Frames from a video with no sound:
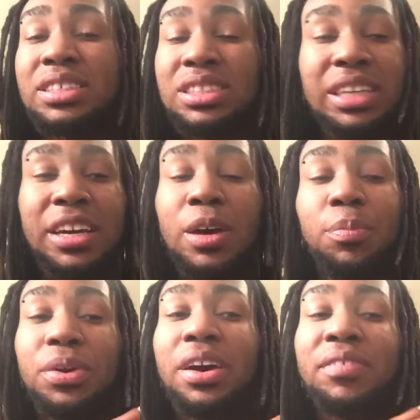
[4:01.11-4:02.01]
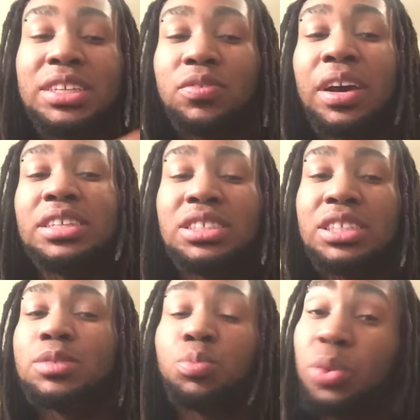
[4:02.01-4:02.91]
The setup of this fight is
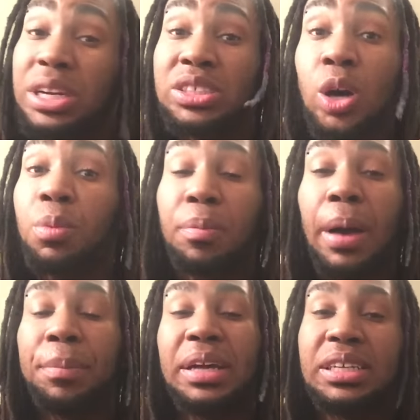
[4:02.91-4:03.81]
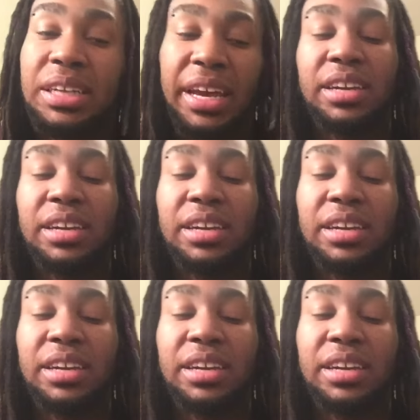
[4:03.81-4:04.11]
just pretty dope, in my opinion.